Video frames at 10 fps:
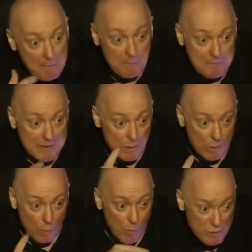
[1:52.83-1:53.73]
Remember
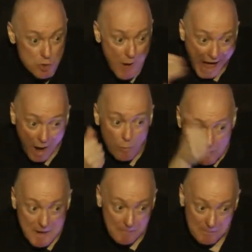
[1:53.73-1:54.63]
me when you get out of
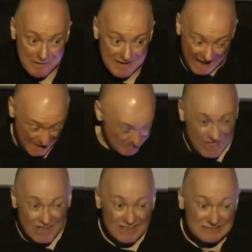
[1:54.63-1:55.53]
prison." Here, he
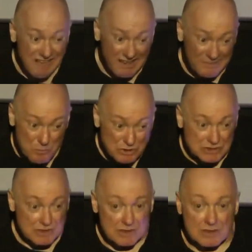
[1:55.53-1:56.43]
forgets him
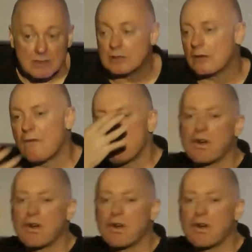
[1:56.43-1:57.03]
for 2 whole years.